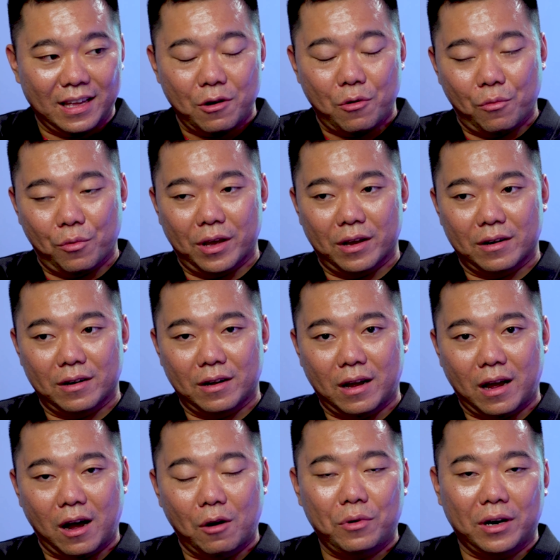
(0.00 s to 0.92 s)
Where
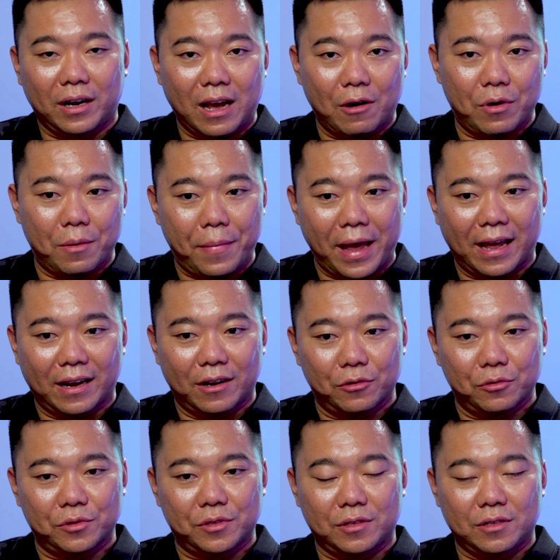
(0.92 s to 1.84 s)
our lightweight
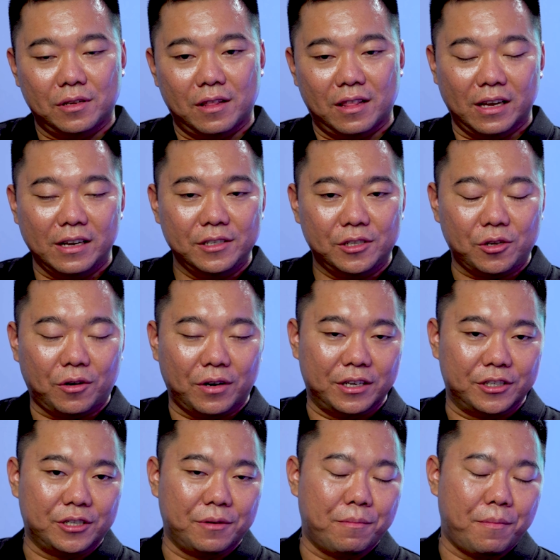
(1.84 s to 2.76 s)
panels, the
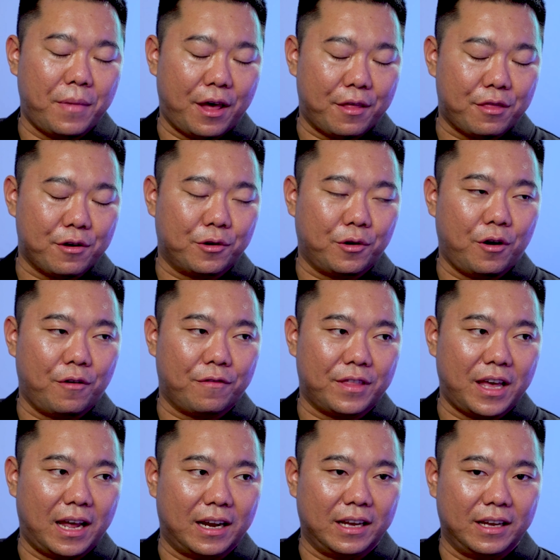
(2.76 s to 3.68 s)
installation method of
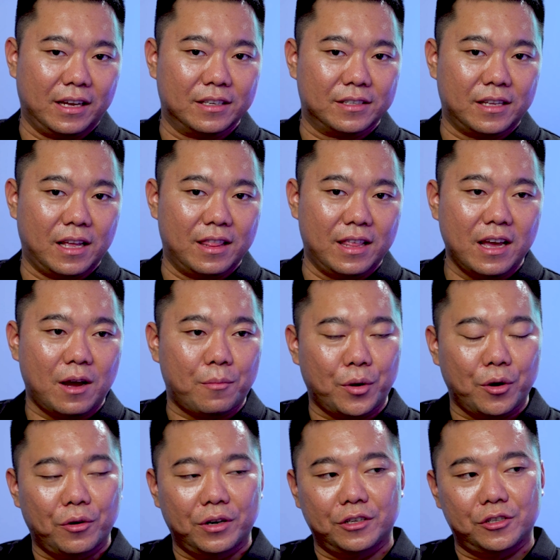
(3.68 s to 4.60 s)
that is they are
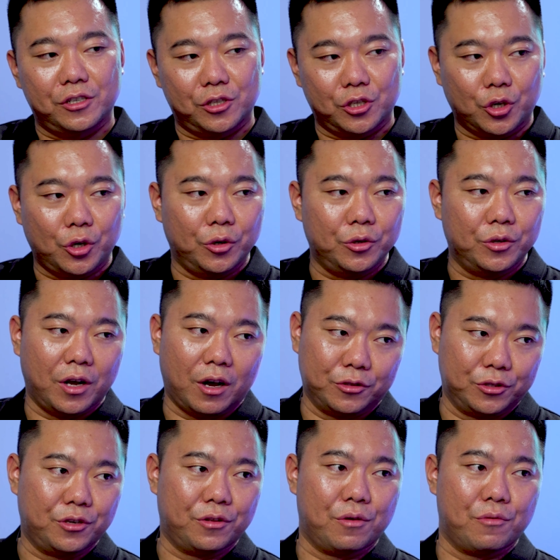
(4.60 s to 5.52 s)
purely just glued
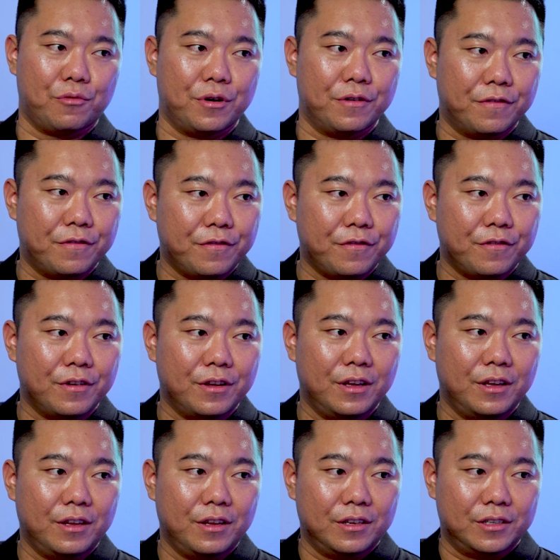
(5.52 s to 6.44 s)
onto the roof.
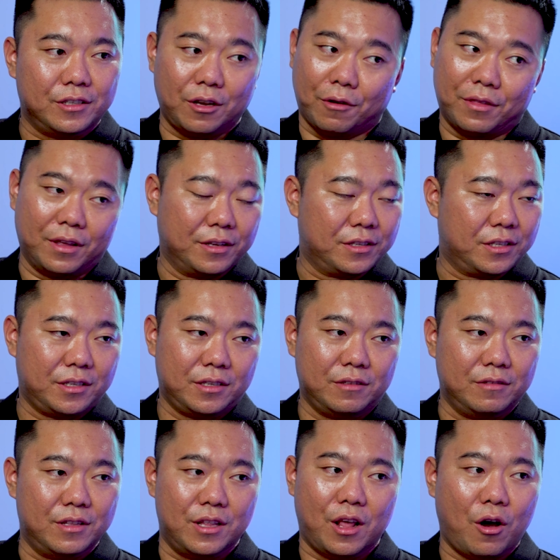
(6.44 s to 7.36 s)
So there's
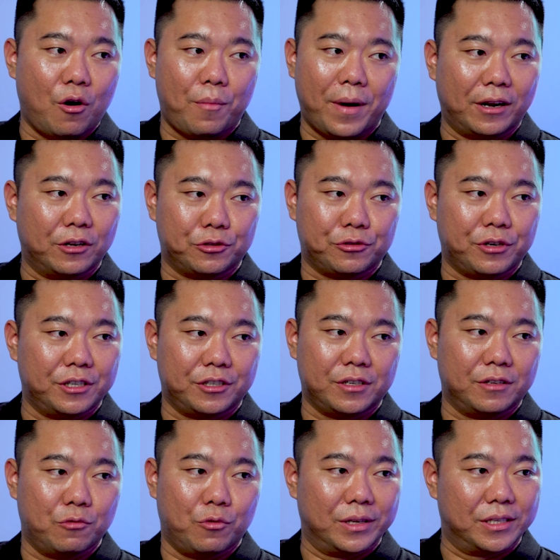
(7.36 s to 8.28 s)
no
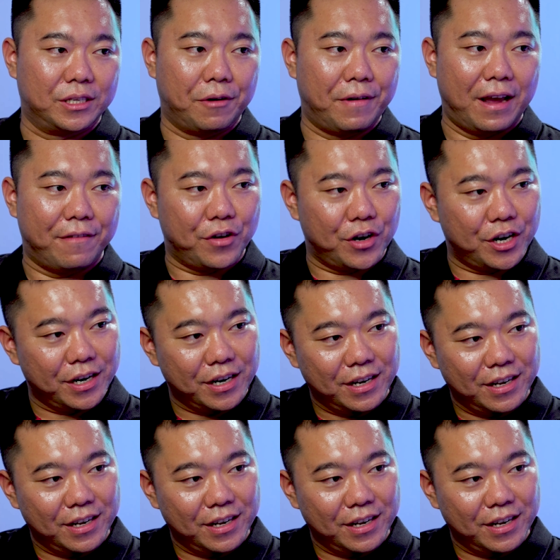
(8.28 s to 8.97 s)
penetration whatsoever.